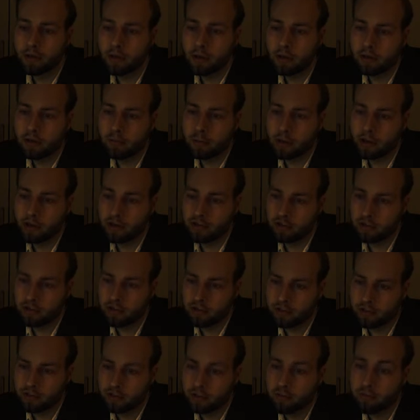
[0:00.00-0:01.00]
and which,
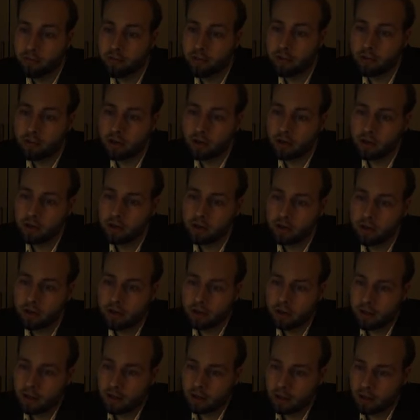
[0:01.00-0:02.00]
so far,
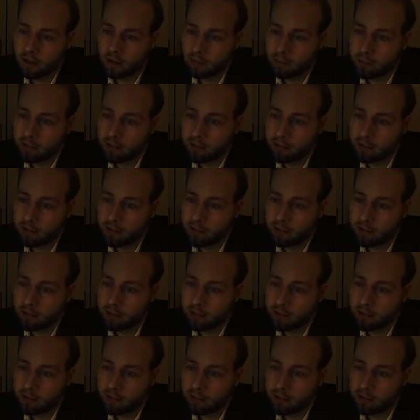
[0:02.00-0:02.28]
has